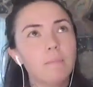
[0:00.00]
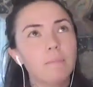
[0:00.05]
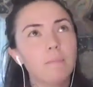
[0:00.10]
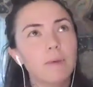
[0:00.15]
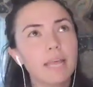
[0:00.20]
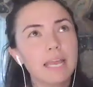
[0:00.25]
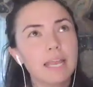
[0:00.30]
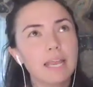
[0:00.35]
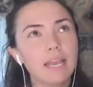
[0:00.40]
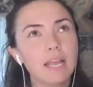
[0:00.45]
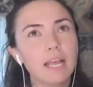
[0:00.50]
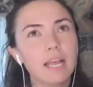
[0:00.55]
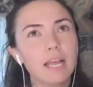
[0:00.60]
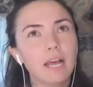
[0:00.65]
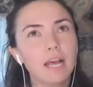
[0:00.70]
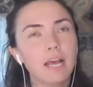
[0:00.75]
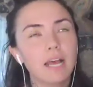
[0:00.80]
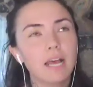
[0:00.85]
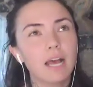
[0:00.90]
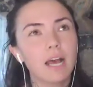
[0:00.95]
but
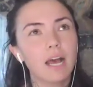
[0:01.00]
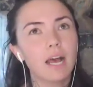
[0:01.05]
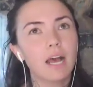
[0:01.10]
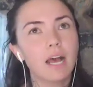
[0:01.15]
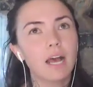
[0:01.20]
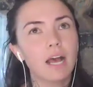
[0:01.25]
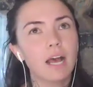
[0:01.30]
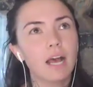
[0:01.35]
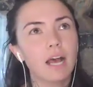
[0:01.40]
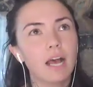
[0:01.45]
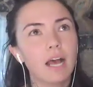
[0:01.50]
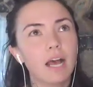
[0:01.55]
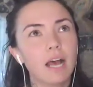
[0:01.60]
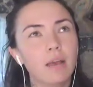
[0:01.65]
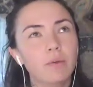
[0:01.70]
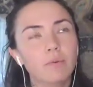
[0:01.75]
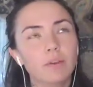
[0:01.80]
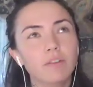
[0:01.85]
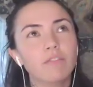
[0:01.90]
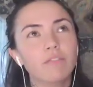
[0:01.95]

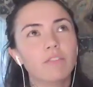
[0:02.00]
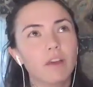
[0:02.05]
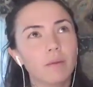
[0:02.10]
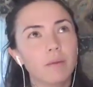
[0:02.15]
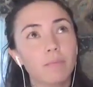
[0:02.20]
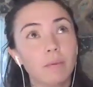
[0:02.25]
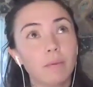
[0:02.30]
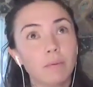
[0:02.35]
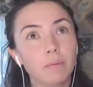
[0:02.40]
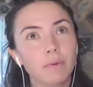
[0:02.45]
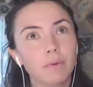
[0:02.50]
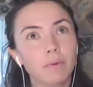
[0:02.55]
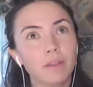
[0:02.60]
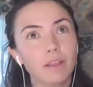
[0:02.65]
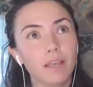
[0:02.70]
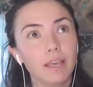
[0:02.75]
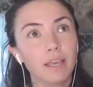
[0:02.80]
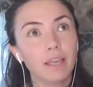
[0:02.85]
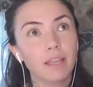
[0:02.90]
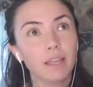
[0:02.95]
I would have thought maybe more
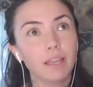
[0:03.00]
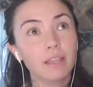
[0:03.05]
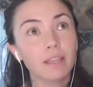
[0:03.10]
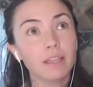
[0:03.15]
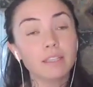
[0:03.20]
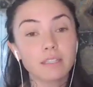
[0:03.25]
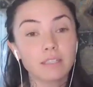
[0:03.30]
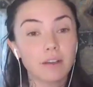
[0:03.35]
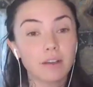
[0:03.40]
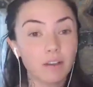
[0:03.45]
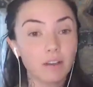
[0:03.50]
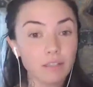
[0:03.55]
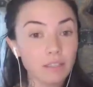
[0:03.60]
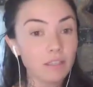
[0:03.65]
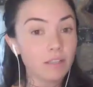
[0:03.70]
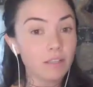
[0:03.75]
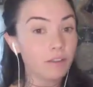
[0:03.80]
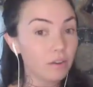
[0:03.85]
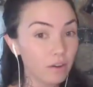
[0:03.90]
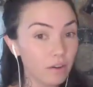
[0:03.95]
like, this is
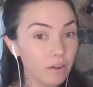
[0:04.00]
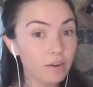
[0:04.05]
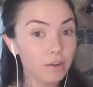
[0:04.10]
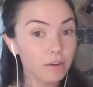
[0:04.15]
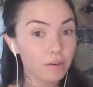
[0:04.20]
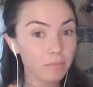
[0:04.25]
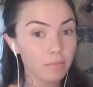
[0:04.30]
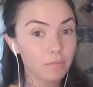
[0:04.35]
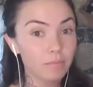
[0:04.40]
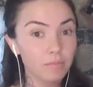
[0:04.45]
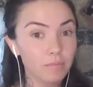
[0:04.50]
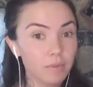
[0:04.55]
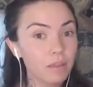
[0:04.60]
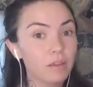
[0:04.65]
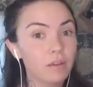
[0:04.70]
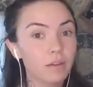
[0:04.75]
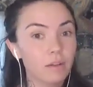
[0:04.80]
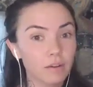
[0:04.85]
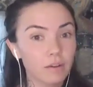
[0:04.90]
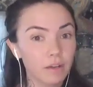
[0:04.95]
causing a lot of harm.
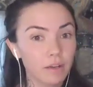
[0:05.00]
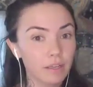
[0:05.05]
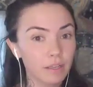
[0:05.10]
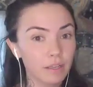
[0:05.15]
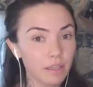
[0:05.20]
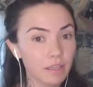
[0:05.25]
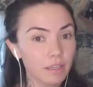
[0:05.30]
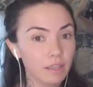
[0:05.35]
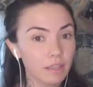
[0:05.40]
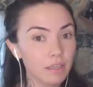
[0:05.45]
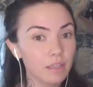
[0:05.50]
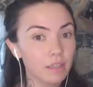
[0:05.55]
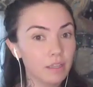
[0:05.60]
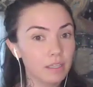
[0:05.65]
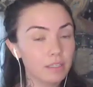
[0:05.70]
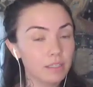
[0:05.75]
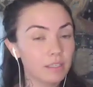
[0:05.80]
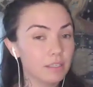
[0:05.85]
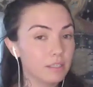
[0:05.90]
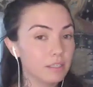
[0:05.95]
Like
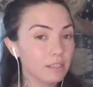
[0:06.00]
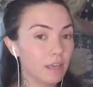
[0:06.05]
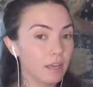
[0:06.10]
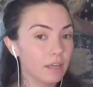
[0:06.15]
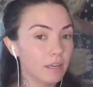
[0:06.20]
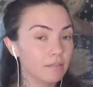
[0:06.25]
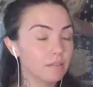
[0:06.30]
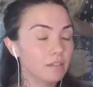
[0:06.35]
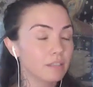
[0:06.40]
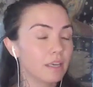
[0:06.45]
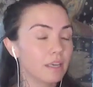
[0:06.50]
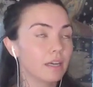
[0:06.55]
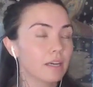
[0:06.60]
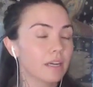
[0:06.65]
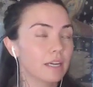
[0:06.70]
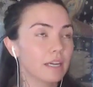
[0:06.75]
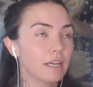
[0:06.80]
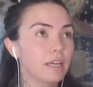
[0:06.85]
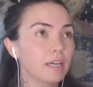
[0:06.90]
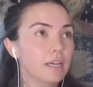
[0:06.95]
this is kind of
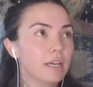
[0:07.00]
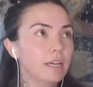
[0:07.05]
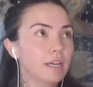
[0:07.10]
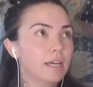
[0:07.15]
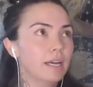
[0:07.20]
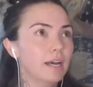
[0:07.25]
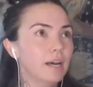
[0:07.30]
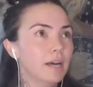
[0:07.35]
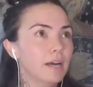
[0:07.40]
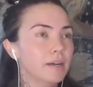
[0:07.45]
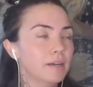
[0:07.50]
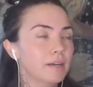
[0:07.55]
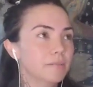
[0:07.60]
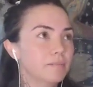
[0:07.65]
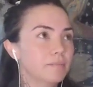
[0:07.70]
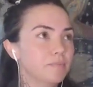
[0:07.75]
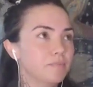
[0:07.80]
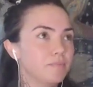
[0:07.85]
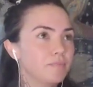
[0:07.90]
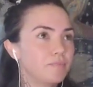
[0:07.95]
scary.
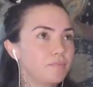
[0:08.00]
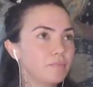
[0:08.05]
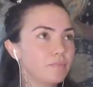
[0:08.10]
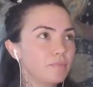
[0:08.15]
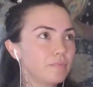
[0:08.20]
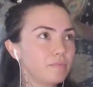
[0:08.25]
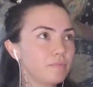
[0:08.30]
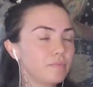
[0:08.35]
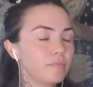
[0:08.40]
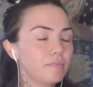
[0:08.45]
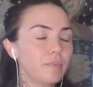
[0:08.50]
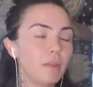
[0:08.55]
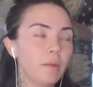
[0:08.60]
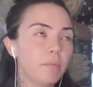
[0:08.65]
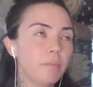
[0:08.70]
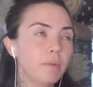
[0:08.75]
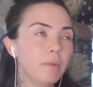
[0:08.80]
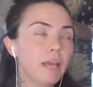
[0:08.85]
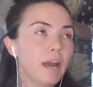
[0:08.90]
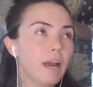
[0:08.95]
But
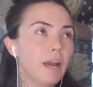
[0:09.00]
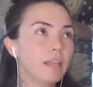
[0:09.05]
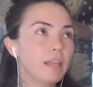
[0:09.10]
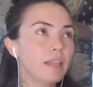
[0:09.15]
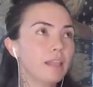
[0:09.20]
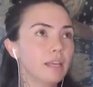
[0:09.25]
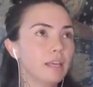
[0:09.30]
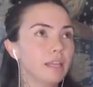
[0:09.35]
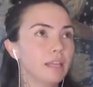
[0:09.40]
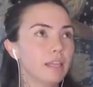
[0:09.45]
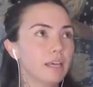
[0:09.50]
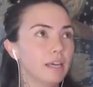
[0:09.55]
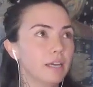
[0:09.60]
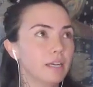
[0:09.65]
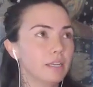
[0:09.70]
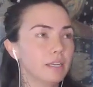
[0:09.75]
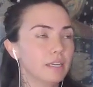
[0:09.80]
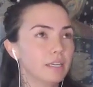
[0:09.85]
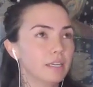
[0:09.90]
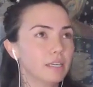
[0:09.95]
yeah, I think
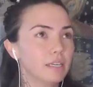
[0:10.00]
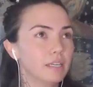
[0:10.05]
that